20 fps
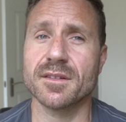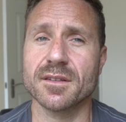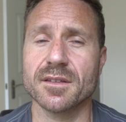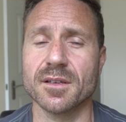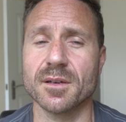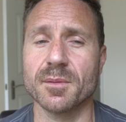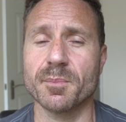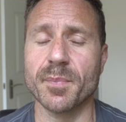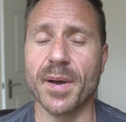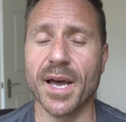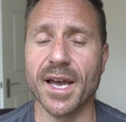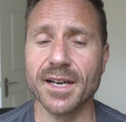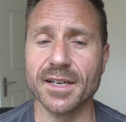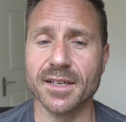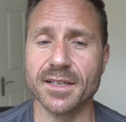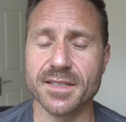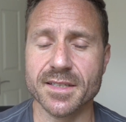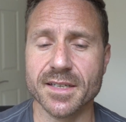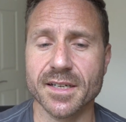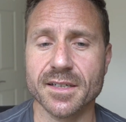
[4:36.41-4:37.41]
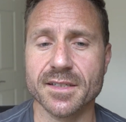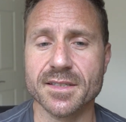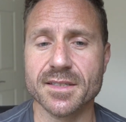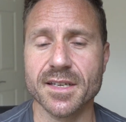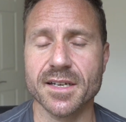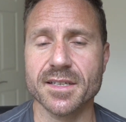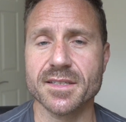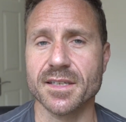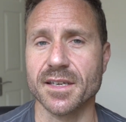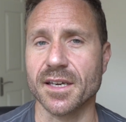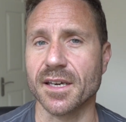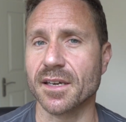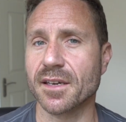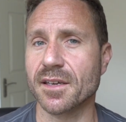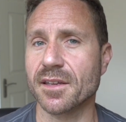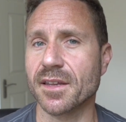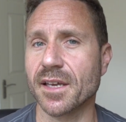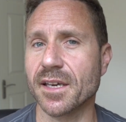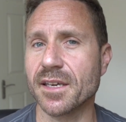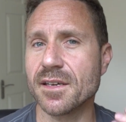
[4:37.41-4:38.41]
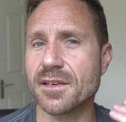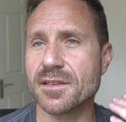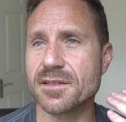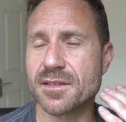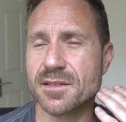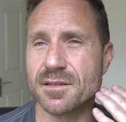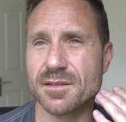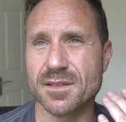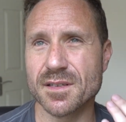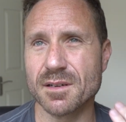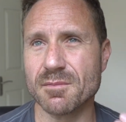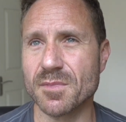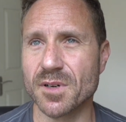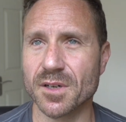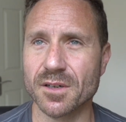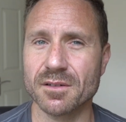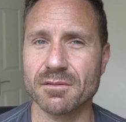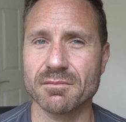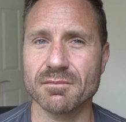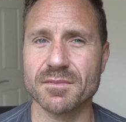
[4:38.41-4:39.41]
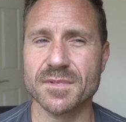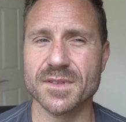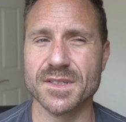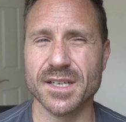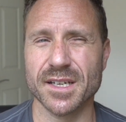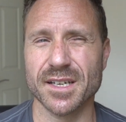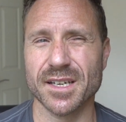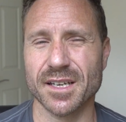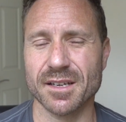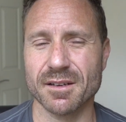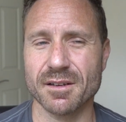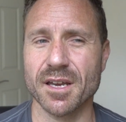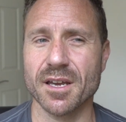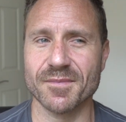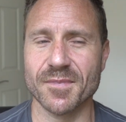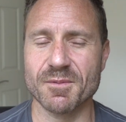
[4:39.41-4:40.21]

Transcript: The painless anaesthetic, someone said it